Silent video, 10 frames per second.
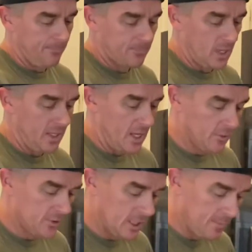Another
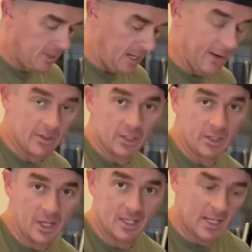tip that I haven't
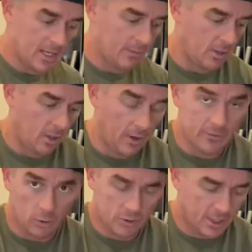done yet, or haven't
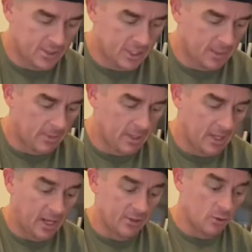told you guys yet, but
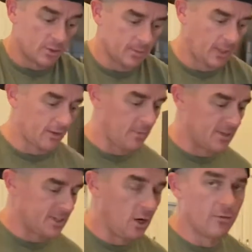I do sometimes
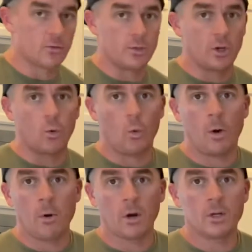myself, is when you go to
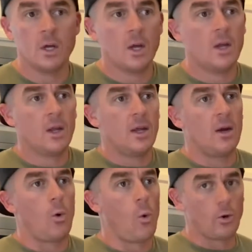Walmart
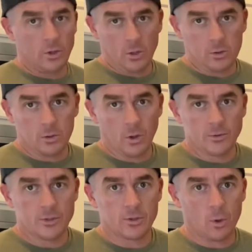or your local grocery
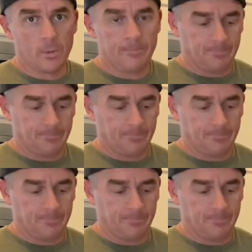store,